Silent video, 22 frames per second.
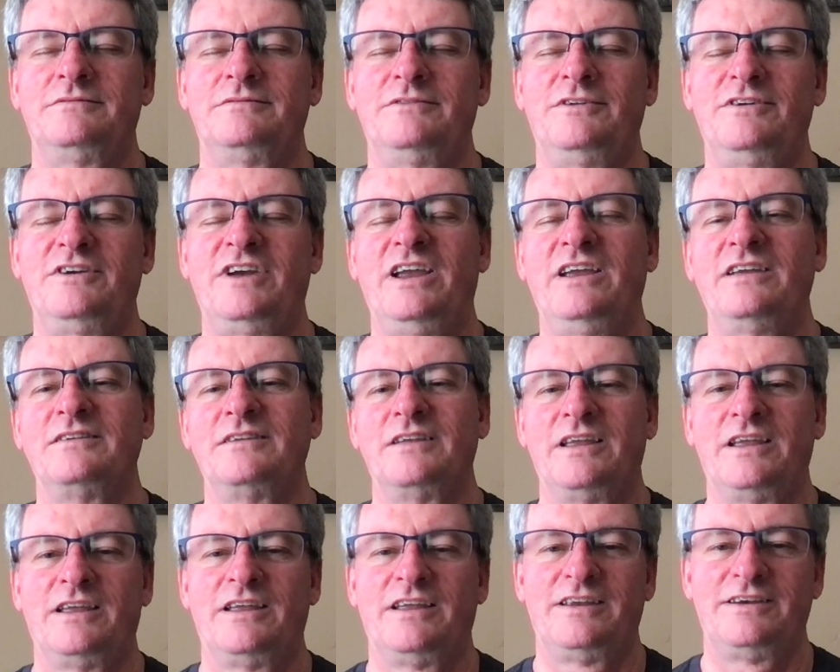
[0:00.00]
Okay.
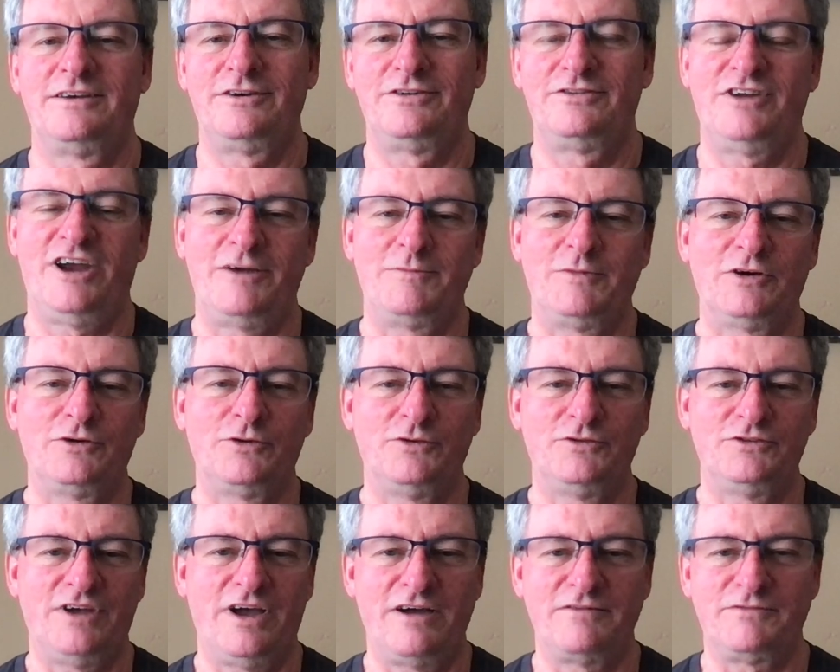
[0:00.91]
Your timer
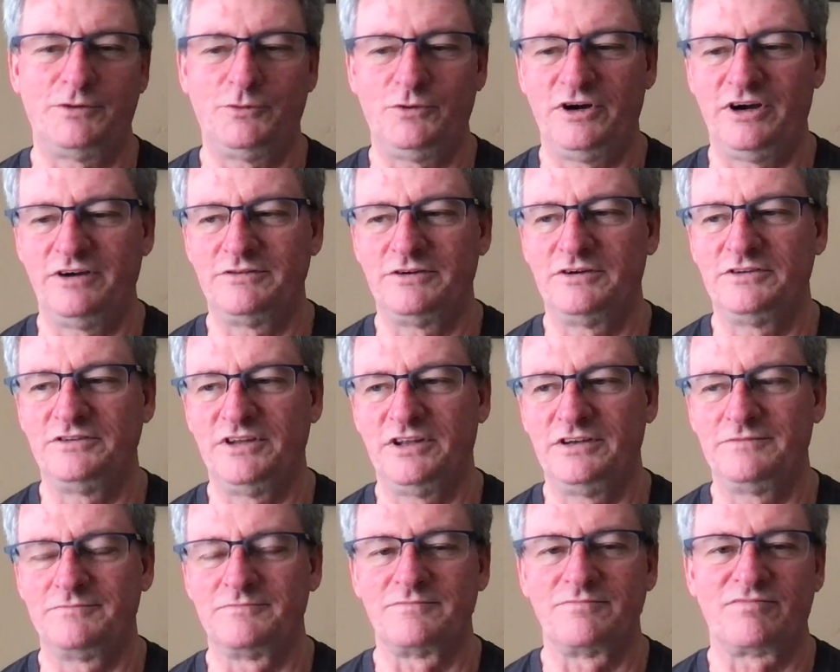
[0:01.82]
goes off or whatever. And
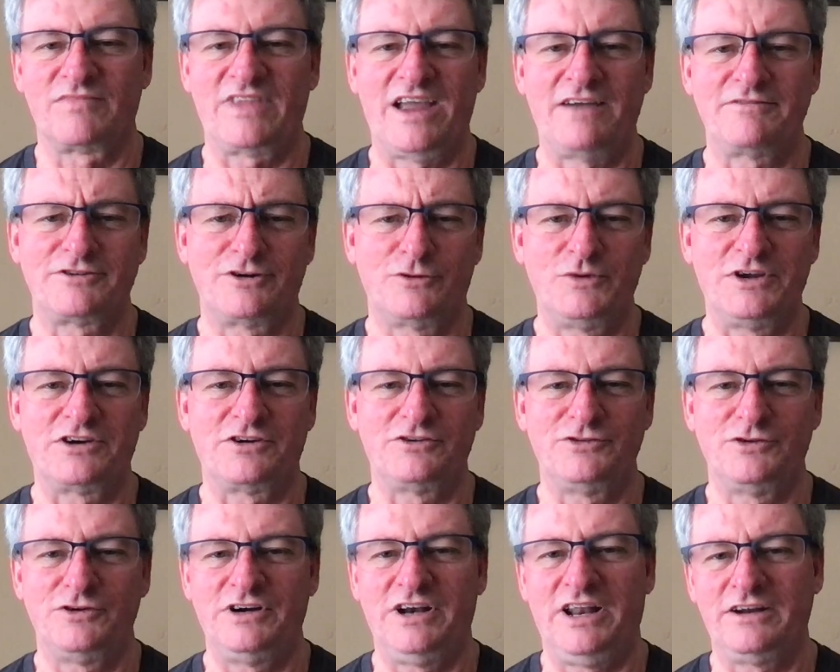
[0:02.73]
then after a week or
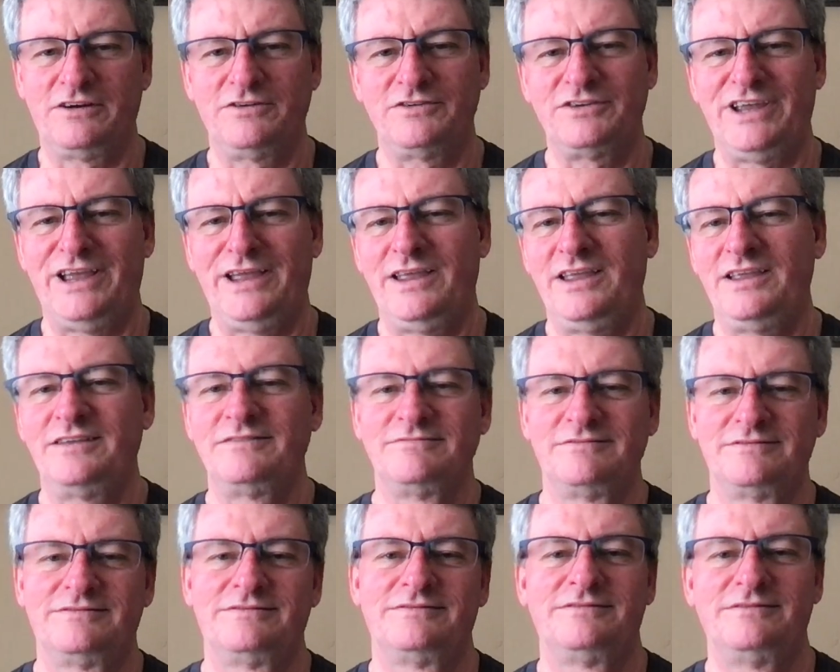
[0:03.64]
two, you're like, okay,
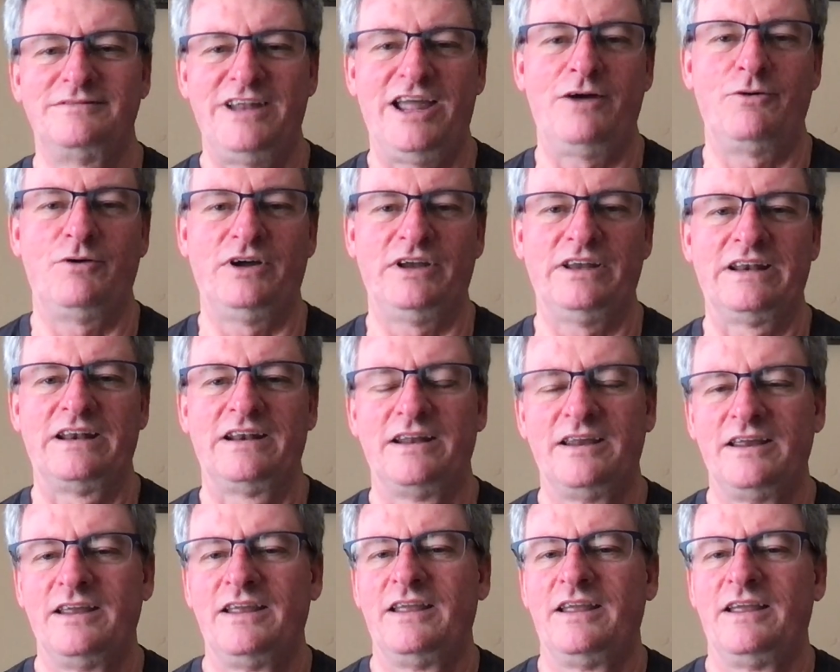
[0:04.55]
now what?
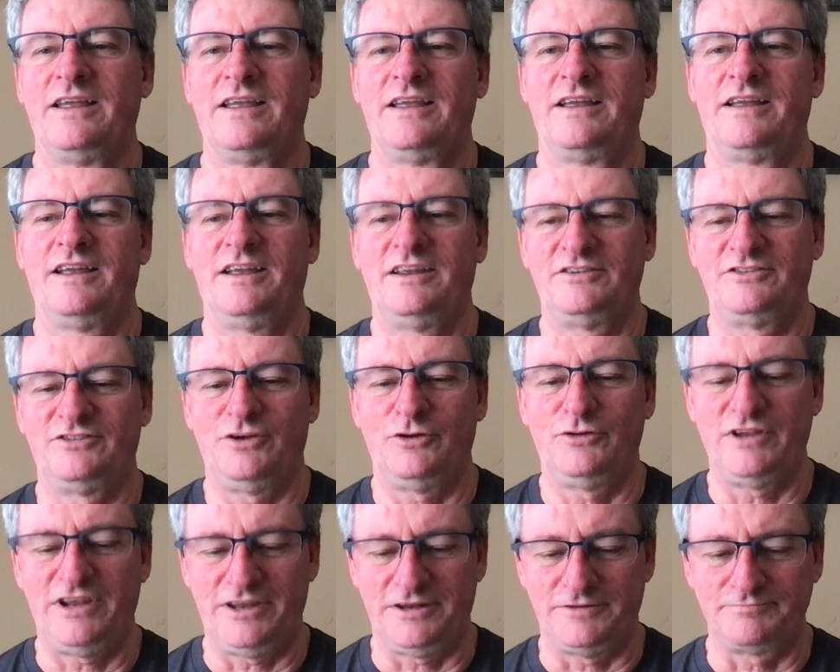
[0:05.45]
And so
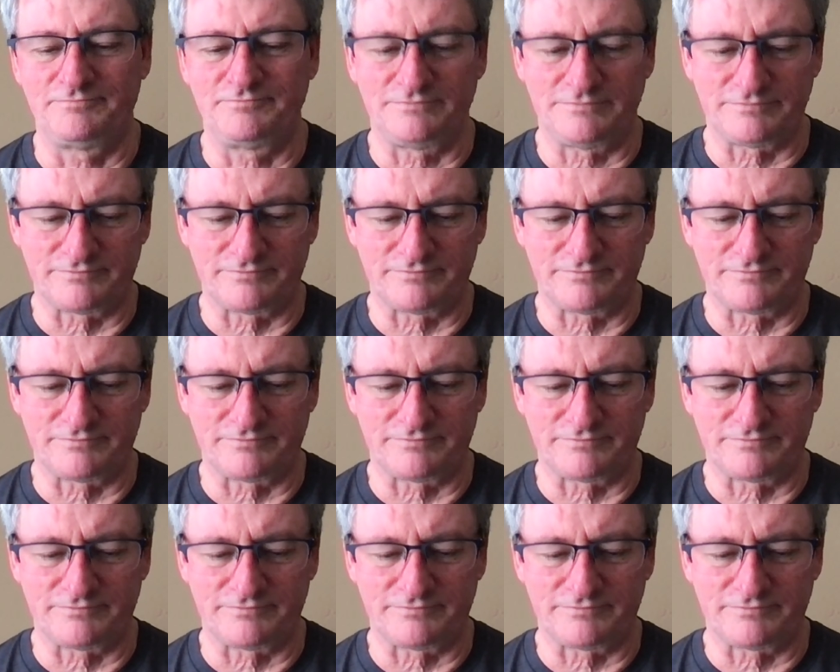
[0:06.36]
then